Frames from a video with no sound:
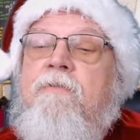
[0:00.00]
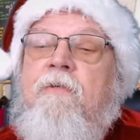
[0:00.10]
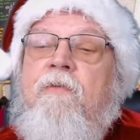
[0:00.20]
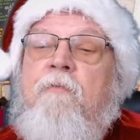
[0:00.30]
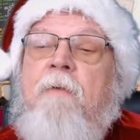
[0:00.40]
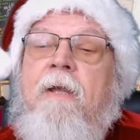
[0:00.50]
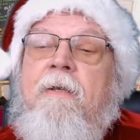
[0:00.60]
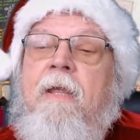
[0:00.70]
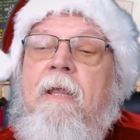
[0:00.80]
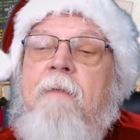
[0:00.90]
says my
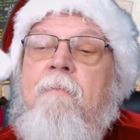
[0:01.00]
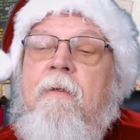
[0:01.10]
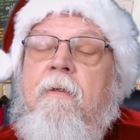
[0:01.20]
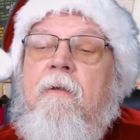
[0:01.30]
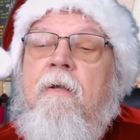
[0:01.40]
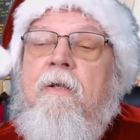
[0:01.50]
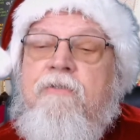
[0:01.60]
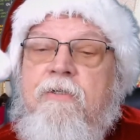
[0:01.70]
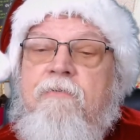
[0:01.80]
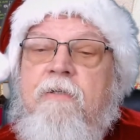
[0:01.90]
name.
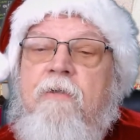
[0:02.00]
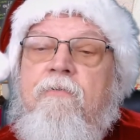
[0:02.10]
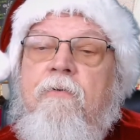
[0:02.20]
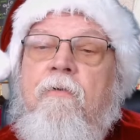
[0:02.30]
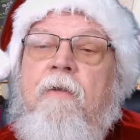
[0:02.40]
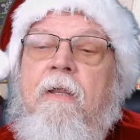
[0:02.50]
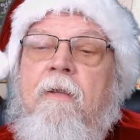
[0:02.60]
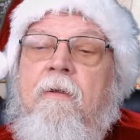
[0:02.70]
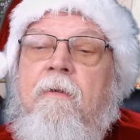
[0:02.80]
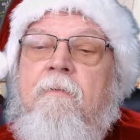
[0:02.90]
She says her name,